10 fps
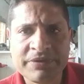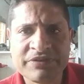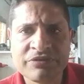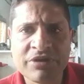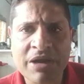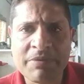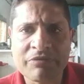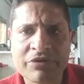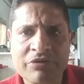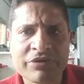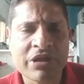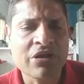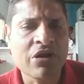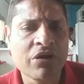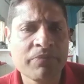is grabbed around the
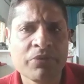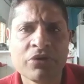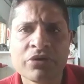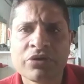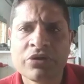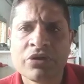cardboard